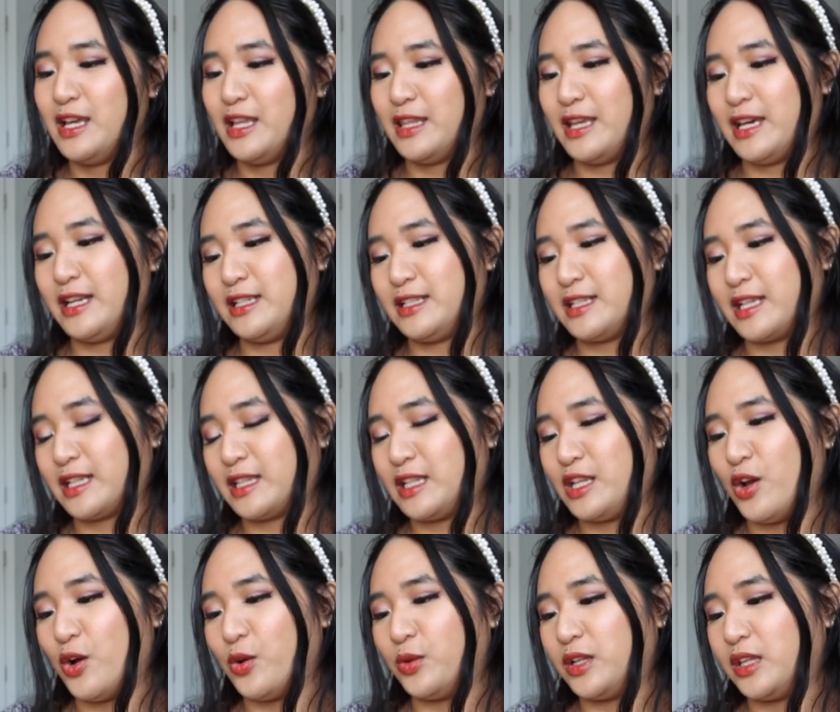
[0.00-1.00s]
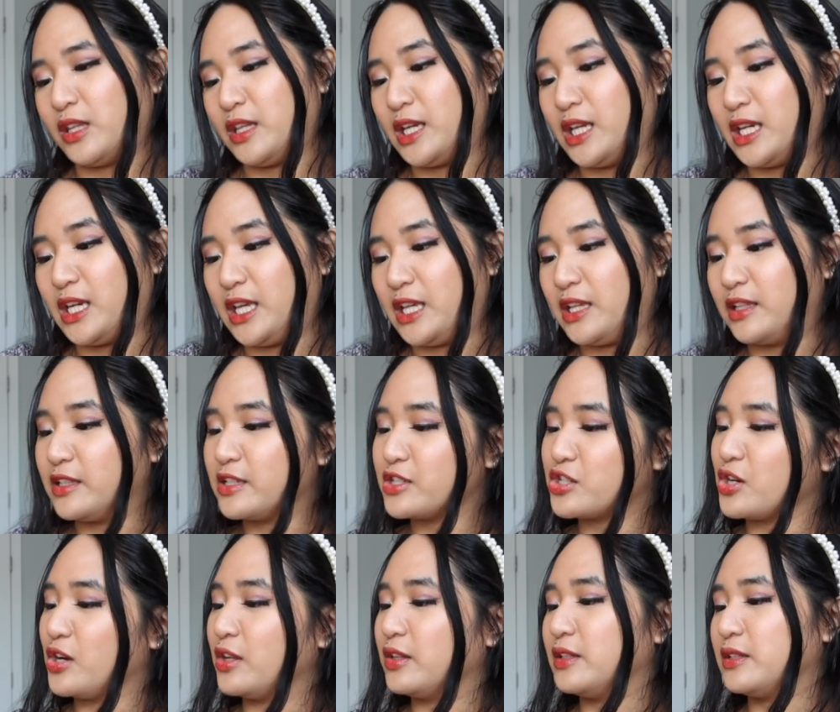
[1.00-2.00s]
That is like the only thing in
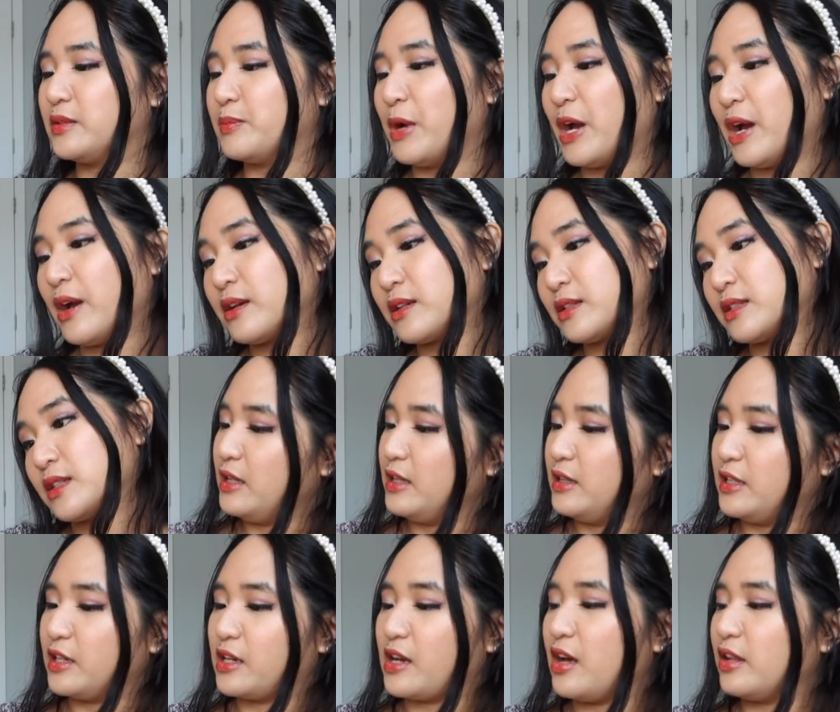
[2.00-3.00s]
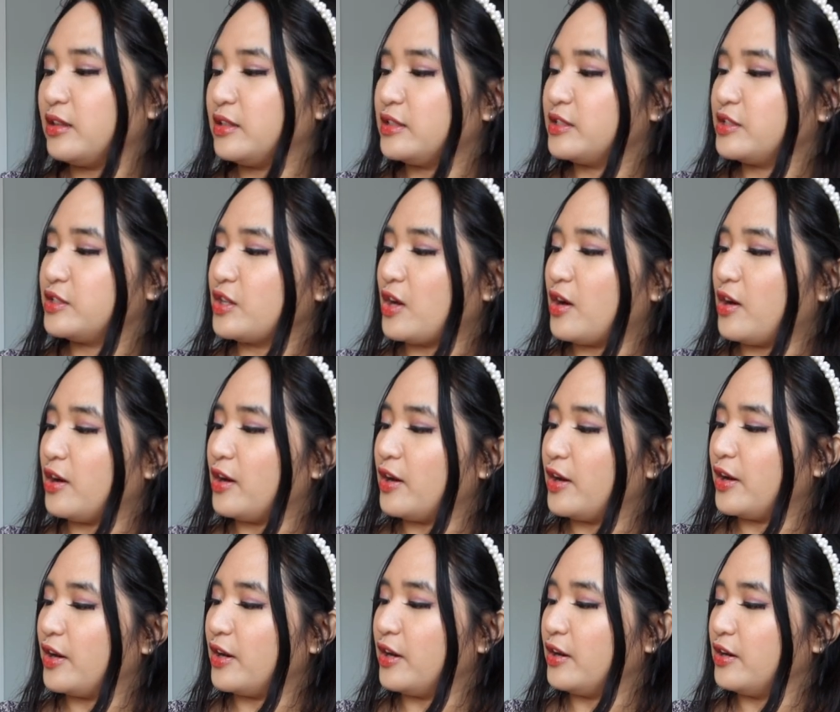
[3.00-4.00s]
English on this box. The colors
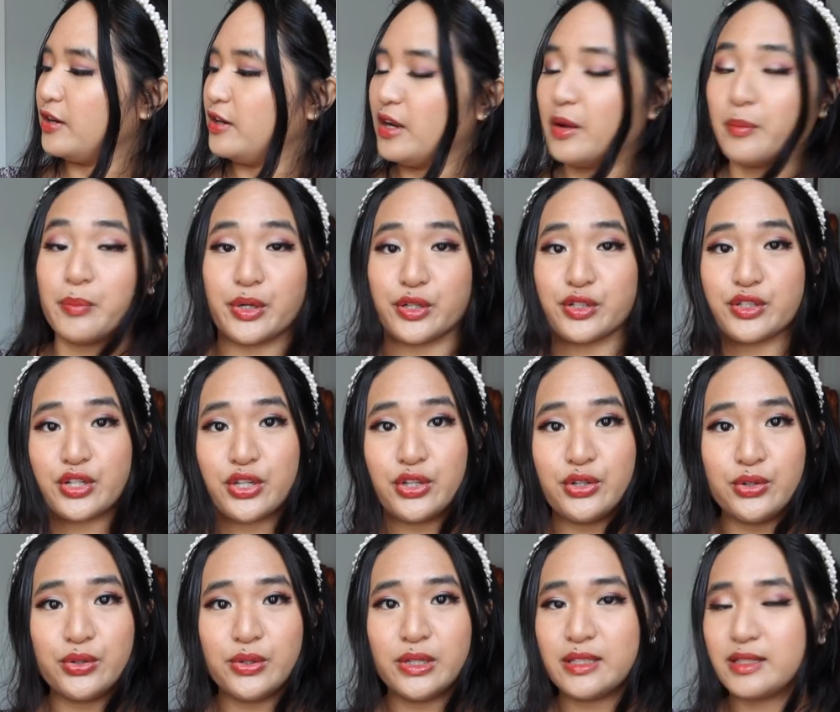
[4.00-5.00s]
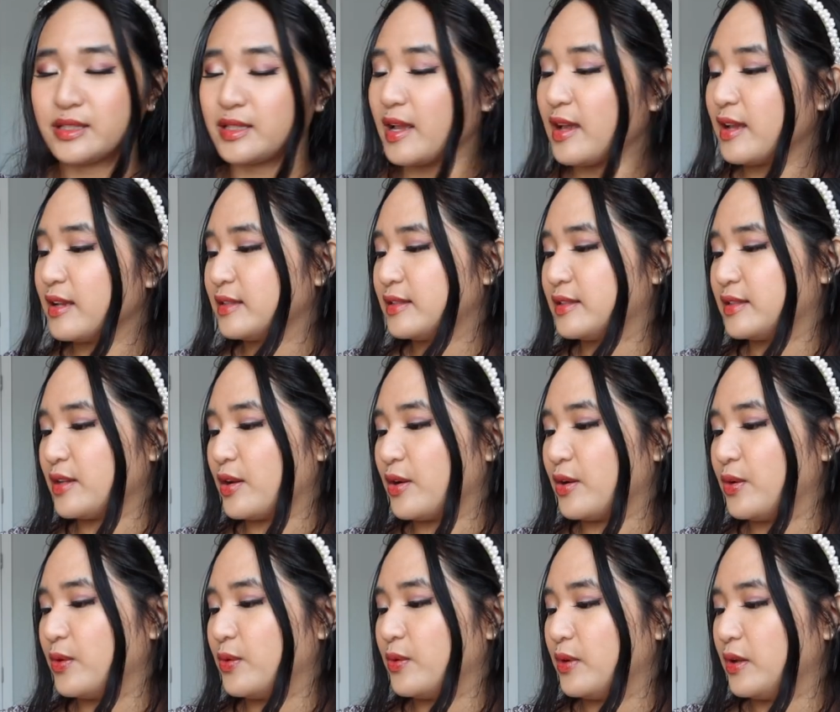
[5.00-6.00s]
are number 2, it says.
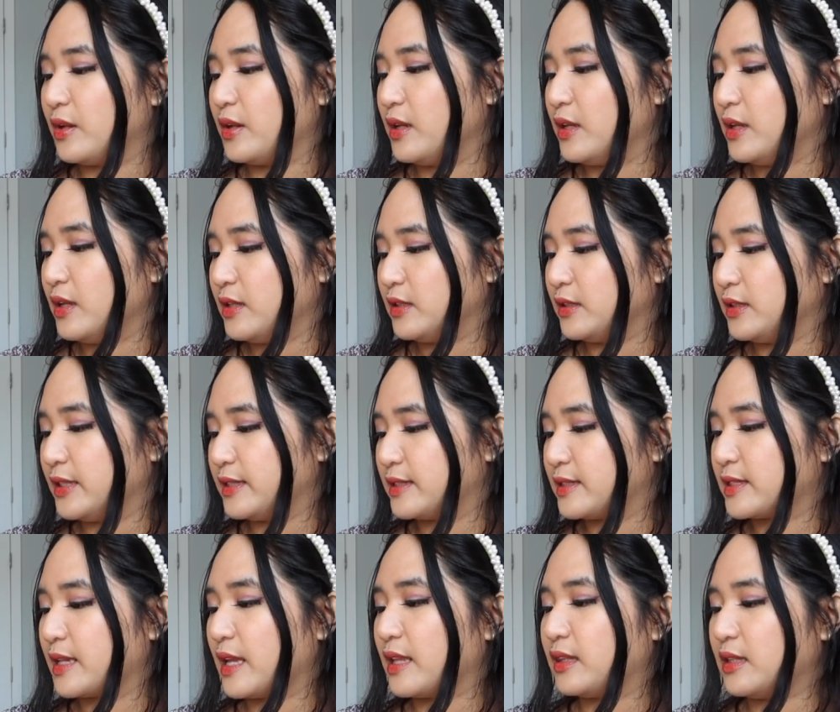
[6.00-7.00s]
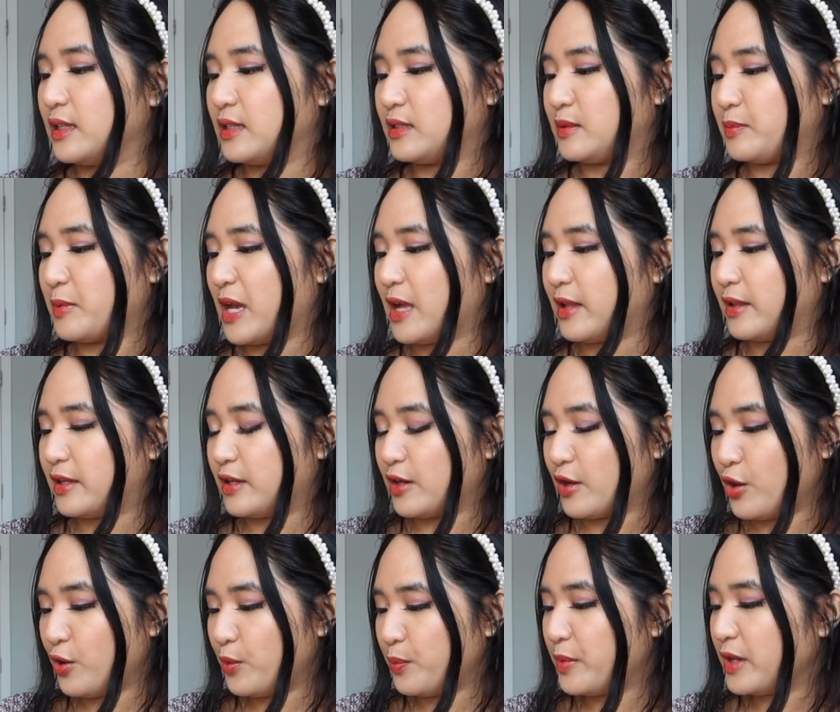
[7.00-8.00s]
So let's get this palette
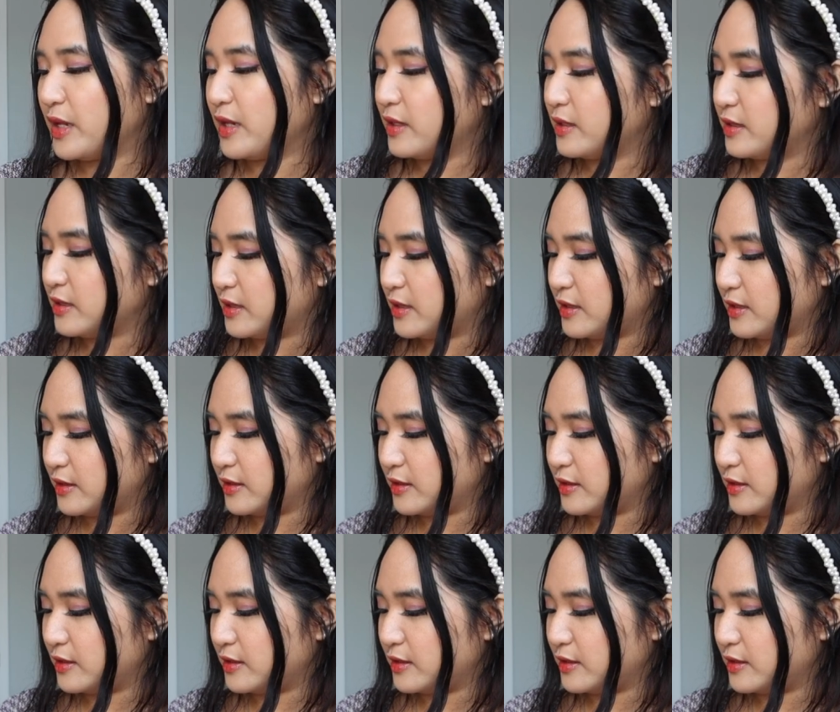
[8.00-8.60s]
open.